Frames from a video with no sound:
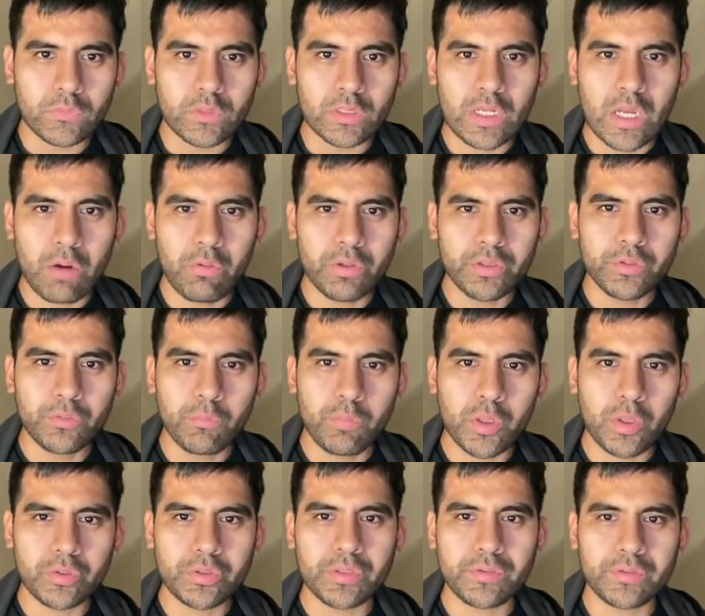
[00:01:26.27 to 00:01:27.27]
I want to
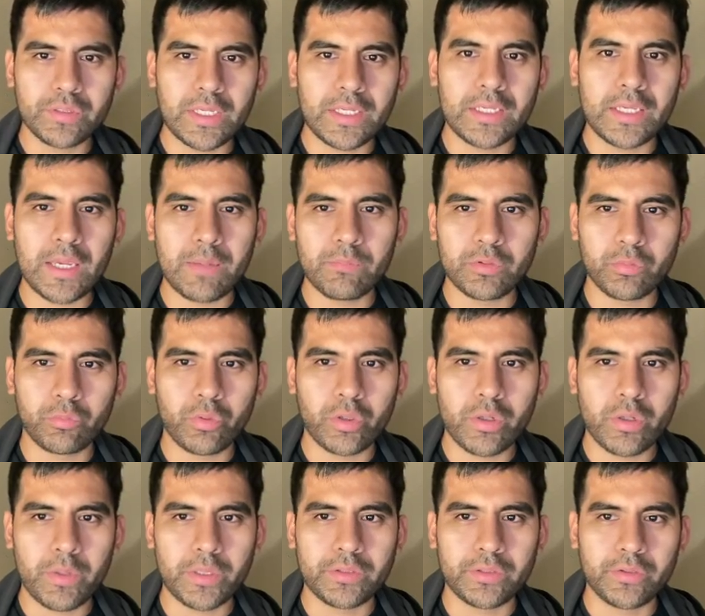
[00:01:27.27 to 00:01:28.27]
build this Snake game to run
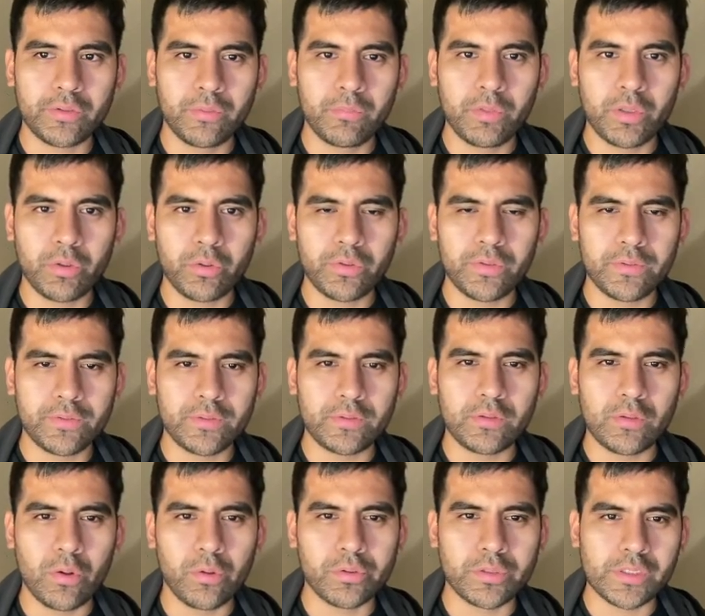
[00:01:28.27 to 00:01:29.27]
on my terminal using
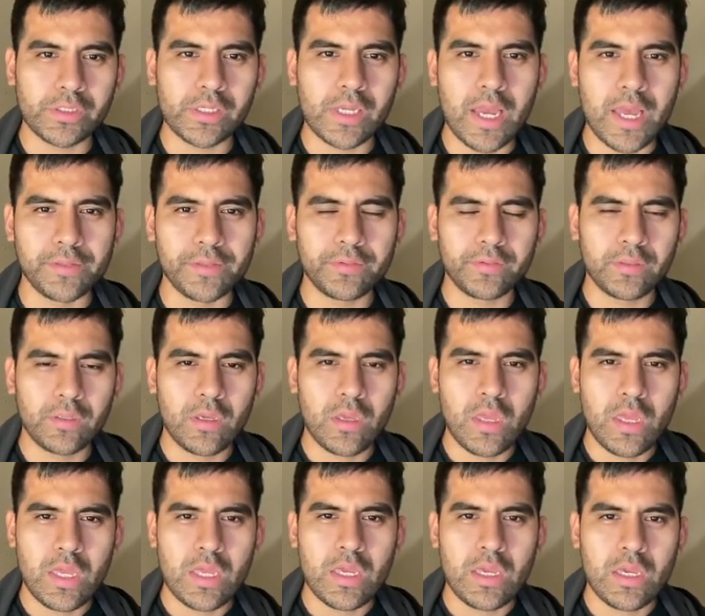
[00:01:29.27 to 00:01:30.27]
Node.js.
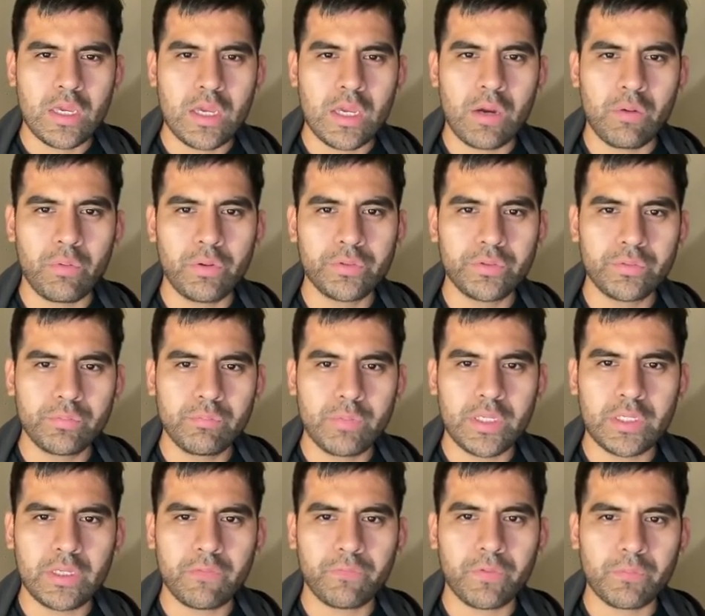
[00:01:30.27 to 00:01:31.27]
I want to
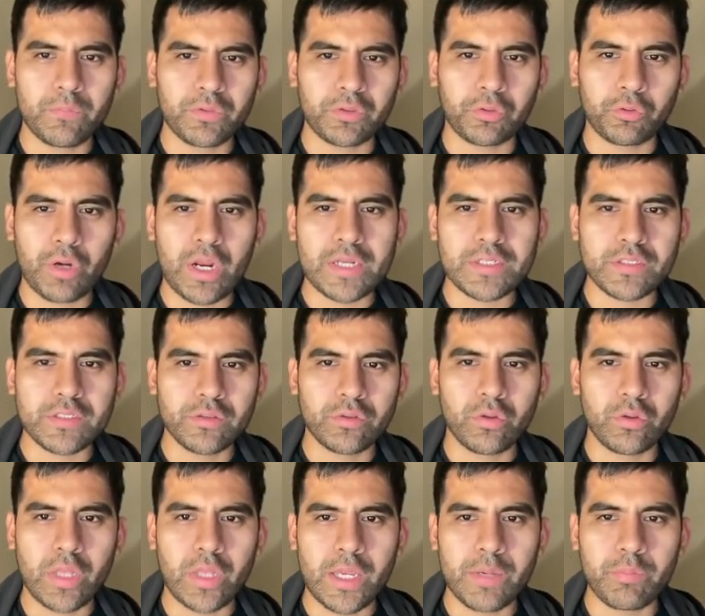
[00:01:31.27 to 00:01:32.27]
make it from scratch, no
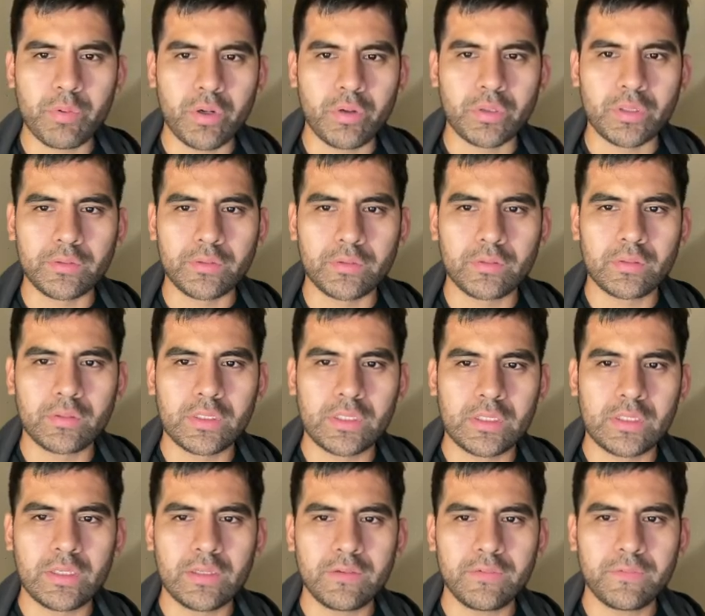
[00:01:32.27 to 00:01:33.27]
libraries.
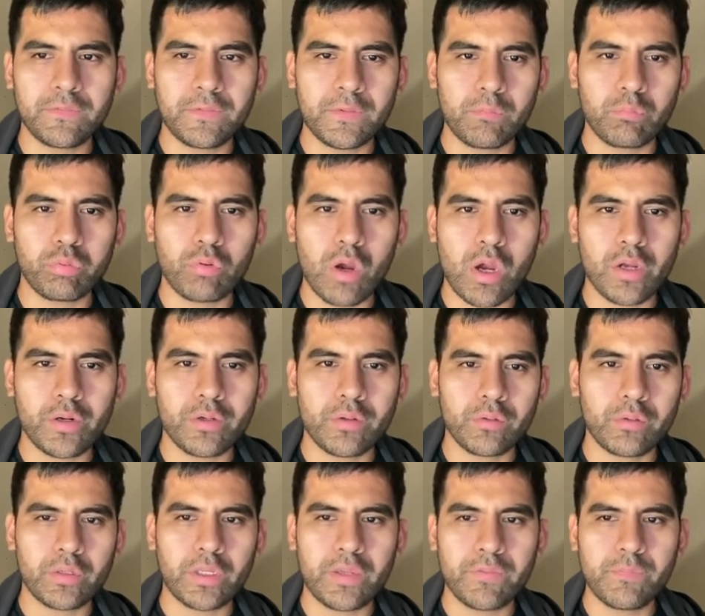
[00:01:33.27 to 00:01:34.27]
Give me
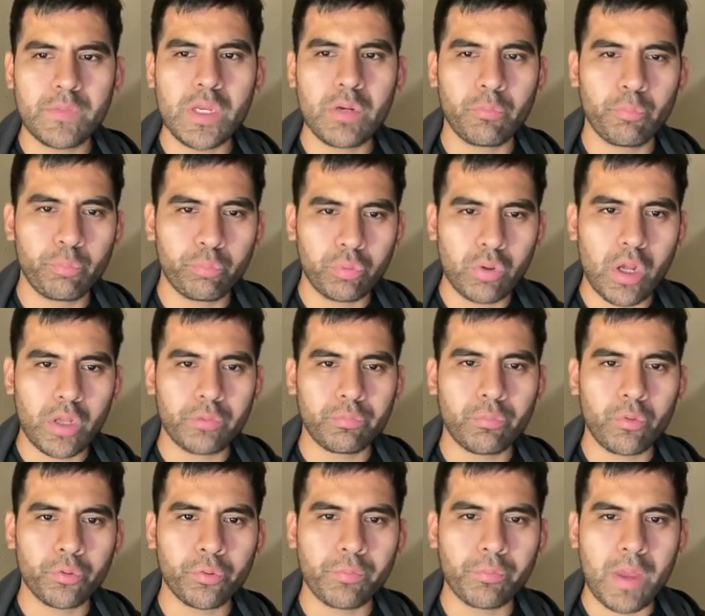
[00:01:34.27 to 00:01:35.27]
a broad
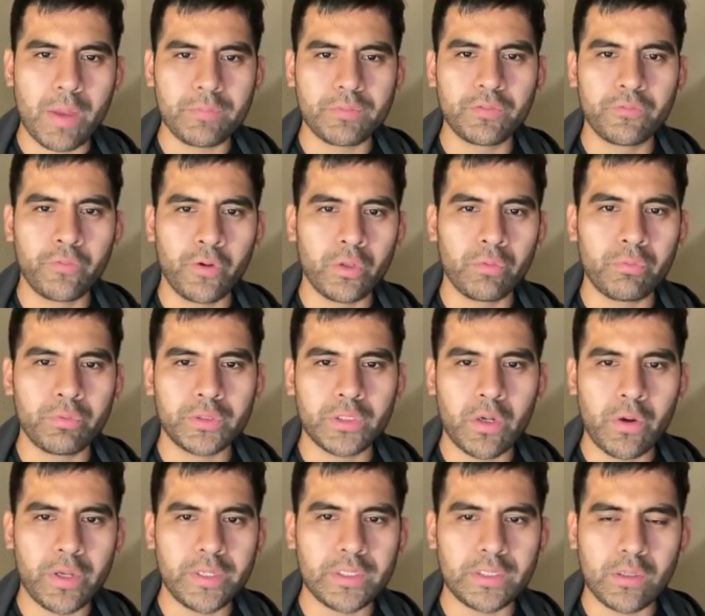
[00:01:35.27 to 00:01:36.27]
roadmap to follow without
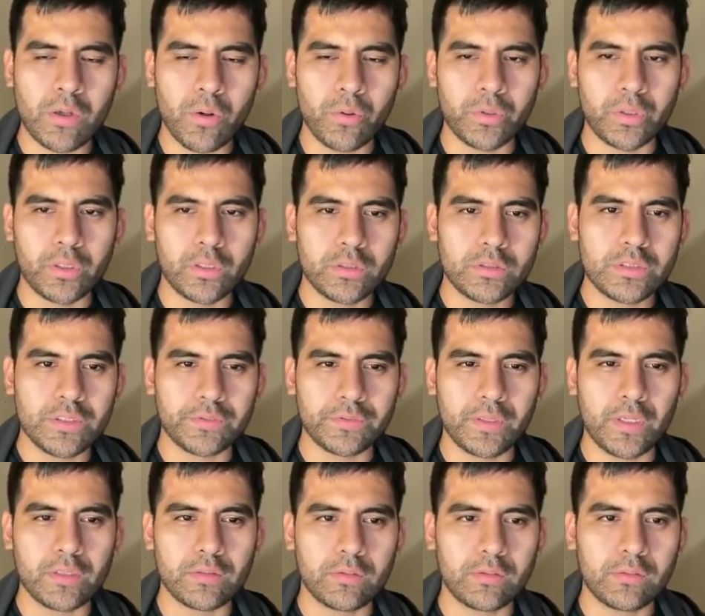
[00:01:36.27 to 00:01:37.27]
any code, just
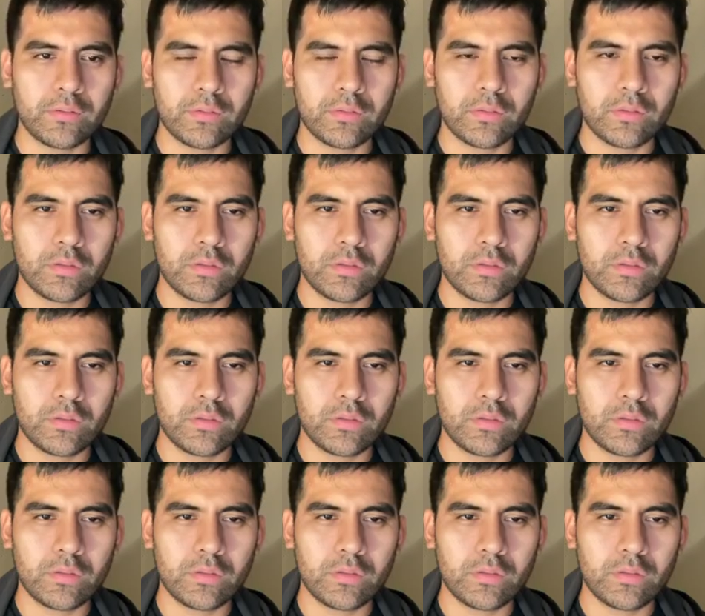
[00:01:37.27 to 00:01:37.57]
hints.